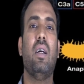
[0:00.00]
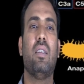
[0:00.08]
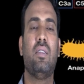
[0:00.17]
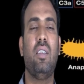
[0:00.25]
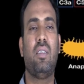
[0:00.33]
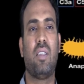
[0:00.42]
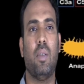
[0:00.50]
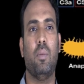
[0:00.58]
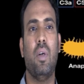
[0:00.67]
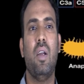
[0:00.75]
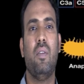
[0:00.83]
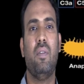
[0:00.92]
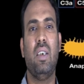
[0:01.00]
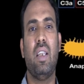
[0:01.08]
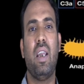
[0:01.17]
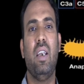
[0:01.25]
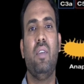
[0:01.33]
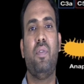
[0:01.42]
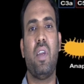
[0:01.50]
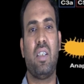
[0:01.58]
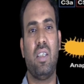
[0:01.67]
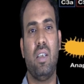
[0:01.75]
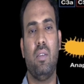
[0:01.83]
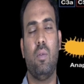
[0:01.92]
system when the
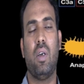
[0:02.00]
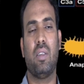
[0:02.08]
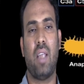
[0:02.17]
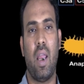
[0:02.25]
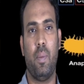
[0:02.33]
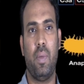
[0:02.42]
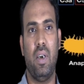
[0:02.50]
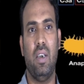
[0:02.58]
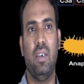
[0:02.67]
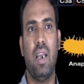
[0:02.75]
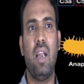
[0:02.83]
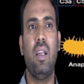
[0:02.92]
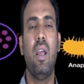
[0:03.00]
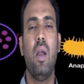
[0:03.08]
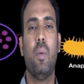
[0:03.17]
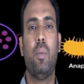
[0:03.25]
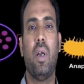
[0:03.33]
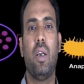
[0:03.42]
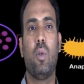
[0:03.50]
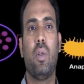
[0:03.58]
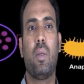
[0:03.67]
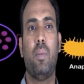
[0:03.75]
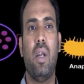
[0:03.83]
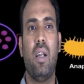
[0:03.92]
infection was happened in that
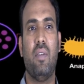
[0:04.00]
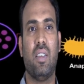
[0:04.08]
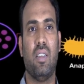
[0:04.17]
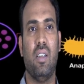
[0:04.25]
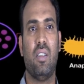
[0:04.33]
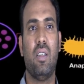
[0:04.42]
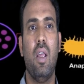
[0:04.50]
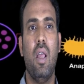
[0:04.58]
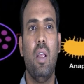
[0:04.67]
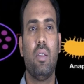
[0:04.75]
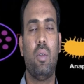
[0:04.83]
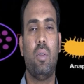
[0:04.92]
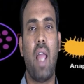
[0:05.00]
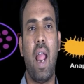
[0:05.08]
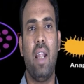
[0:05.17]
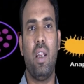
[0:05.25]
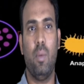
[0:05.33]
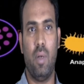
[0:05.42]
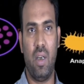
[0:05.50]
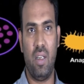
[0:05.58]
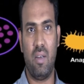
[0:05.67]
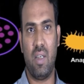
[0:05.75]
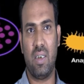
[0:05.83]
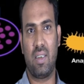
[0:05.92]
particular blood vessels. So the
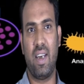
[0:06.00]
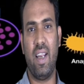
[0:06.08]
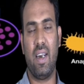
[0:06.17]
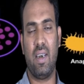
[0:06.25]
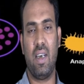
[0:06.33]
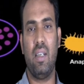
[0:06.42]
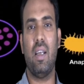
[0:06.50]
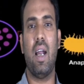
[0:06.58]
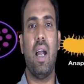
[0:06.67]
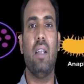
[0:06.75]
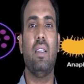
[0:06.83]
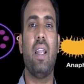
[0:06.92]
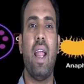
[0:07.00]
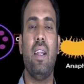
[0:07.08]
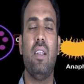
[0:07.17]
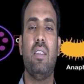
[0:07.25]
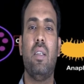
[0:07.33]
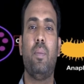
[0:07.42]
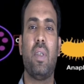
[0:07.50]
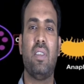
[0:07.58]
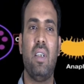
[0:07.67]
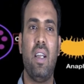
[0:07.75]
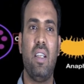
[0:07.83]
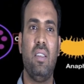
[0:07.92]
antibody was created, and then antigen
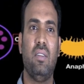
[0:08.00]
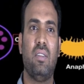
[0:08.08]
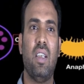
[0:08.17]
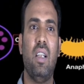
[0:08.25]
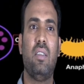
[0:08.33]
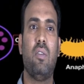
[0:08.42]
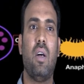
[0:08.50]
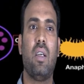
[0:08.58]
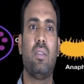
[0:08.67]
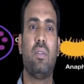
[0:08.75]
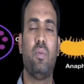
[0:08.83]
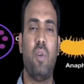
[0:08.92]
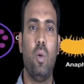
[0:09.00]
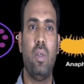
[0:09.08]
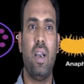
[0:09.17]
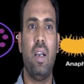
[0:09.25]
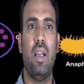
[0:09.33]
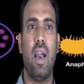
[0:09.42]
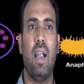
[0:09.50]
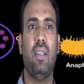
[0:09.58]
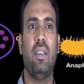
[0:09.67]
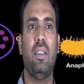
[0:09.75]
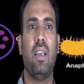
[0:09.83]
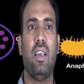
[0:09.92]
presenting cells was founded,
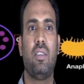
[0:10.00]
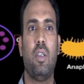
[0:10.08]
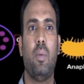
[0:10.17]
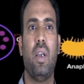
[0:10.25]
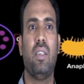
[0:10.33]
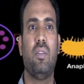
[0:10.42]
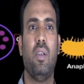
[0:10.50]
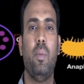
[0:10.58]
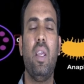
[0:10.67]
and then the histamines will